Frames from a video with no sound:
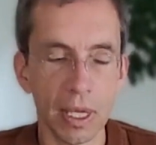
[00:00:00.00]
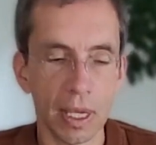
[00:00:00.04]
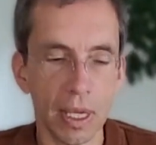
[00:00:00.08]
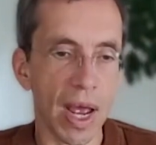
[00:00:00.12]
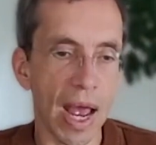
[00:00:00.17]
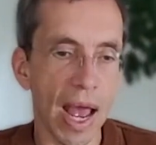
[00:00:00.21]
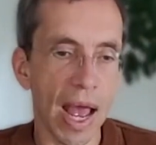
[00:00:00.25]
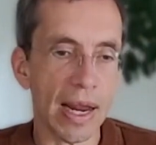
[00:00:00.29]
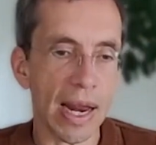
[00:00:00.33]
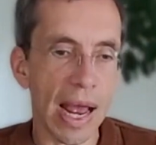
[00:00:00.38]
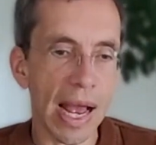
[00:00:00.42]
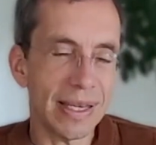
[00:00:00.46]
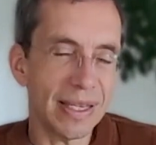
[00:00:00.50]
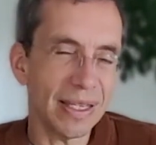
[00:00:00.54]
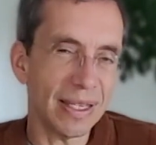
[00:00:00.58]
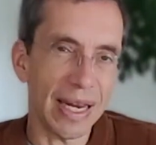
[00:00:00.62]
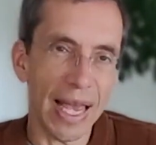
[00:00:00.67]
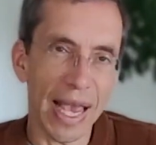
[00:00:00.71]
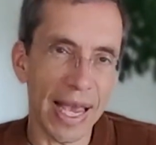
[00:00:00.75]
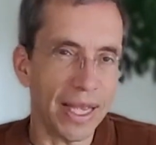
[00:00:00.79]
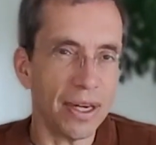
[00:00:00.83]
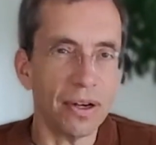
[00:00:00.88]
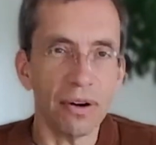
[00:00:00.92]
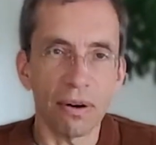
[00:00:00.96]
So I, I
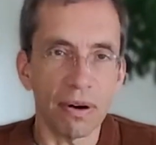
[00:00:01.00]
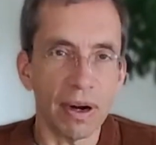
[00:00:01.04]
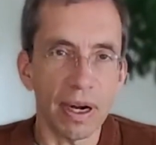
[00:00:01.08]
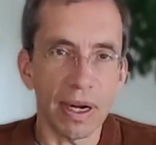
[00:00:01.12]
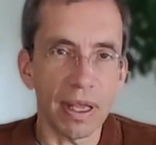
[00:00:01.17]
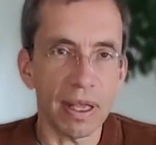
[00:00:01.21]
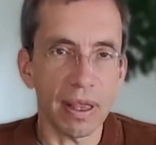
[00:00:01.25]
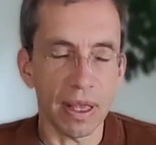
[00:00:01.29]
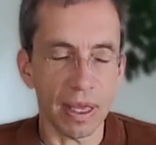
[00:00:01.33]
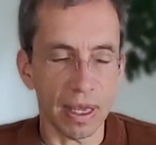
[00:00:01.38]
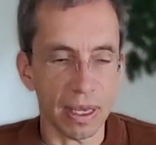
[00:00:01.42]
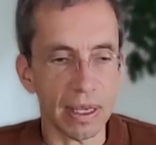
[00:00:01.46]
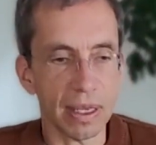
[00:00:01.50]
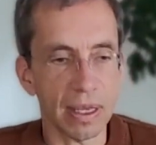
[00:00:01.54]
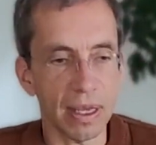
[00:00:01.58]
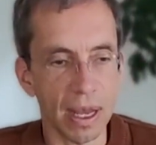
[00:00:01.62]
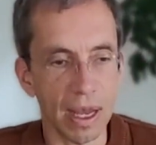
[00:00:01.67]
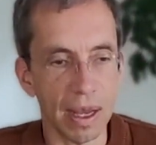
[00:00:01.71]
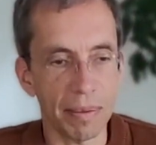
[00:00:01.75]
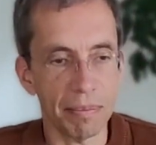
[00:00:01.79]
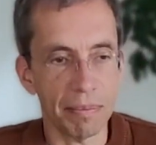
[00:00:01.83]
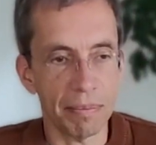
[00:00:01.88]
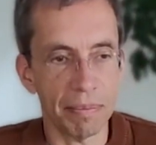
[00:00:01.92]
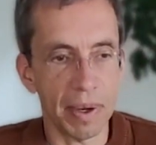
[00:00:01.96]
didn't hate her or anything,
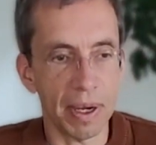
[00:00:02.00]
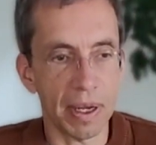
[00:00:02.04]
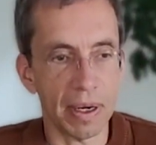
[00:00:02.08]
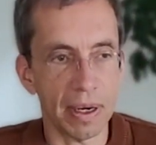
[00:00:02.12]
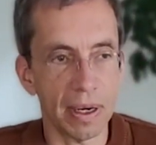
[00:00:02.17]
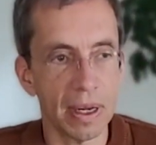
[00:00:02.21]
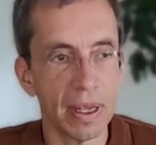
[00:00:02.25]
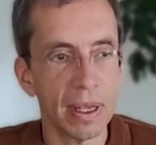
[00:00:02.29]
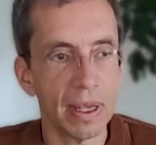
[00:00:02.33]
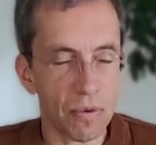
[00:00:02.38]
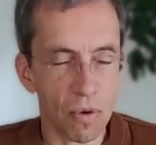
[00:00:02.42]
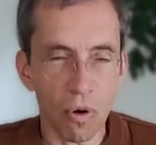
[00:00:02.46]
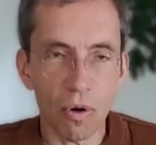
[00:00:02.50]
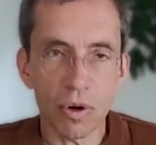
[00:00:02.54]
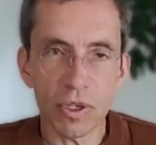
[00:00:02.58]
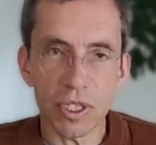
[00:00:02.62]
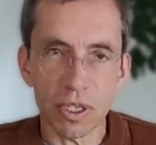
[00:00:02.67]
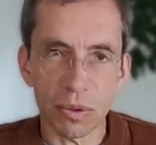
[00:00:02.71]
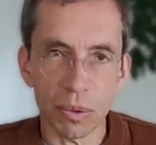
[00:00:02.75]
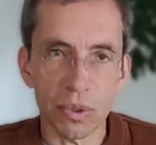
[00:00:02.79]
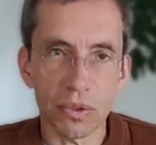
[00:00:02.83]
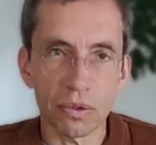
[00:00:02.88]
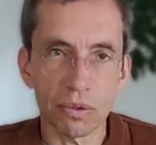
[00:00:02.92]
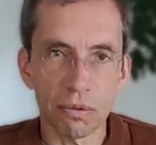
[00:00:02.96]
but of
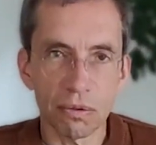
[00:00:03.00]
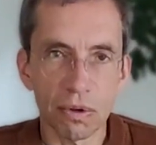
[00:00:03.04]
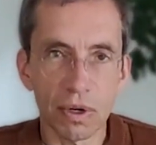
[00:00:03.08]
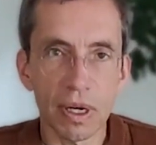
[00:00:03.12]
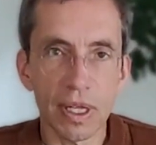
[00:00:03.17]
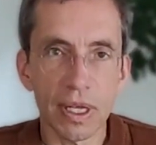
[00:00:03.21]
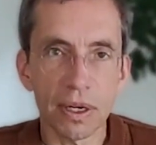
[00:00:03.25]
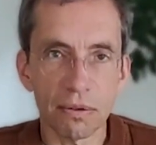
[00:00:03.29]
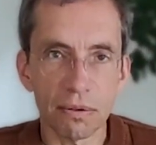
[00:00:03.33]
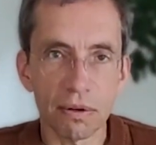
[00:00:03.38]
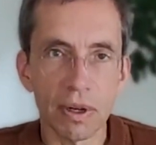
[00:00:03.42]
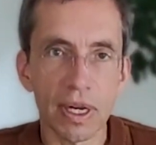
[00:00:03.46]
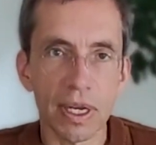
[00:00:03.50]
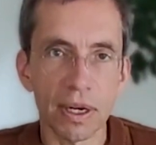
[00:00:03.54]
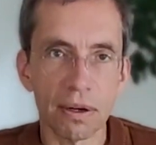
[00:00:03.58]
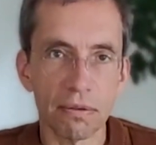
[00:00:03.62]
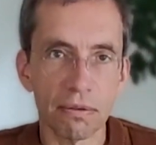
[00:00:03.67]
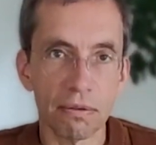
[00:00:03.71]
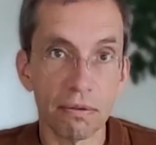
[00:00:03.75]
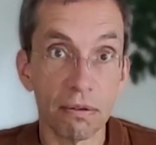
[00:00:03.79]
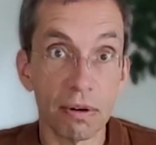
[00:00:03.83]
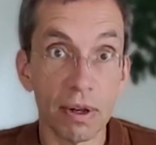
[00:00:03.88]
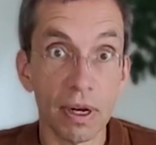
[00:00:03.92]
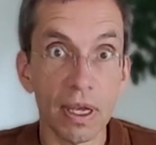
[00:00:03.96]
course it was really,
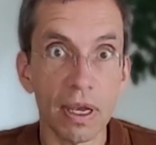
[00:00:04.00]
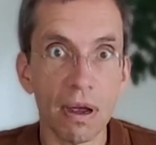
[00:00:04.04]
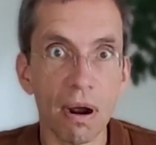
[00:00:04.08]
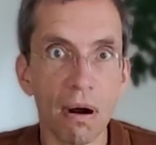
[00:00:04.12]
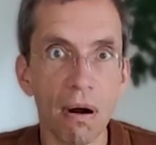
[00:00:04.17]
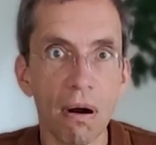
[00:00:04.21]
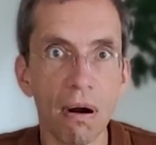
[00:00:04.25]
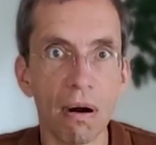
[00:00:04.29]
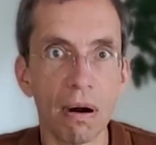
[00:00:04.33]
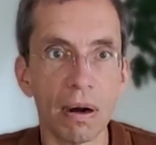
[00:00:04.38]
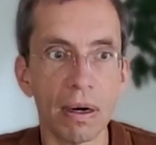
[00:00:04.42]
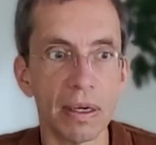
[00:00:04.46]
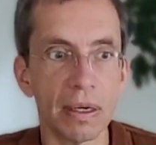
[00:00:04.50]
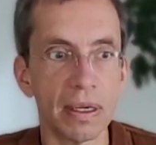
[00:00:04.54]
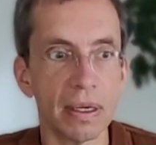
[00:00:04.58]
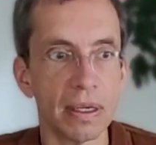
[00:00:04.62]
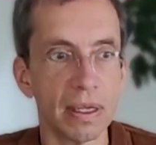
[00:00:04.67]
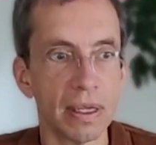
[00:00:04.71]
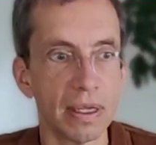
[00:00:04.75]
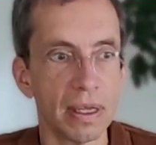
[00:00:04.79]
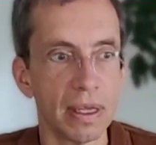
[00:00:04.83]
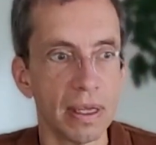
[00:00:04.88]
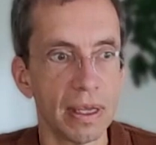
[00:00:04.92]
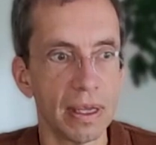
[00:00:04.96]
really, really hard